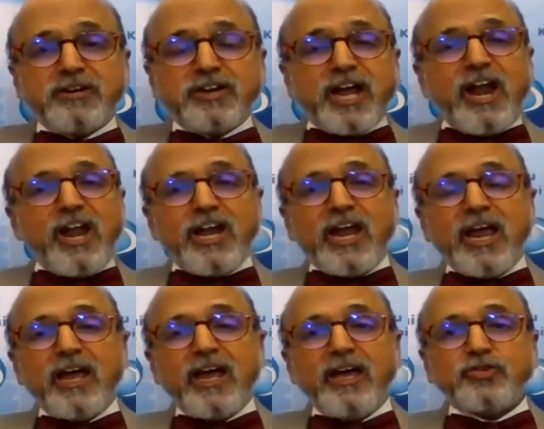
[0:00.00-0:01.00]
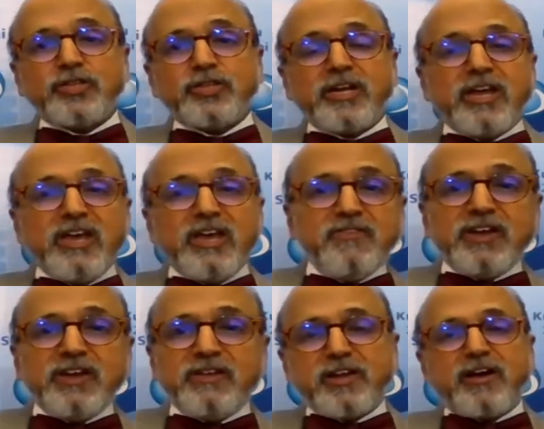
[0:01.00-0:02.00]
regularly so that even
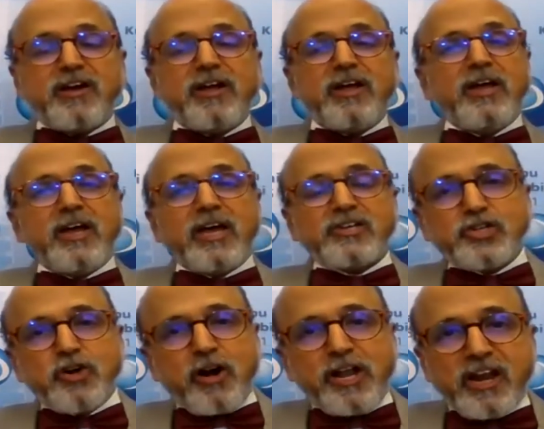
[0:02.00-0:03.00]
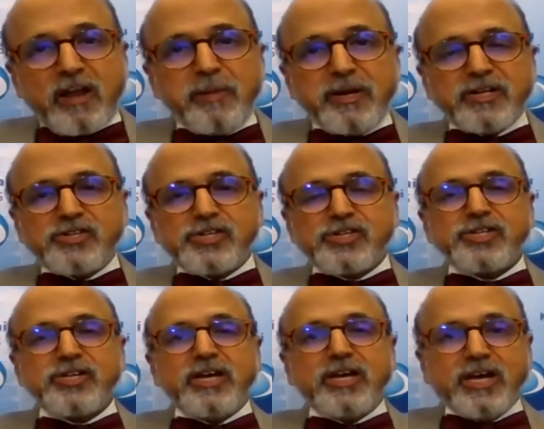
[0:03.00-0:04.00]
if there are extraordinary
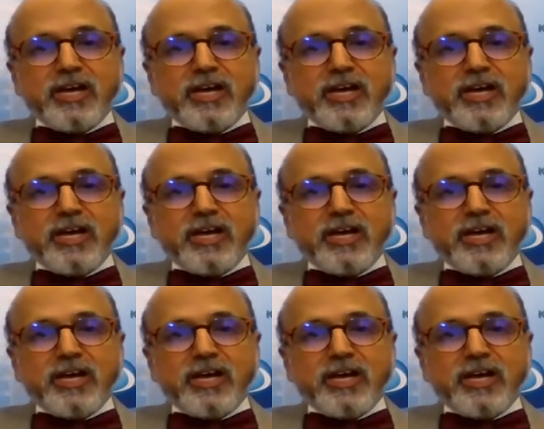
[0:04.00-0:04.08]
remittances,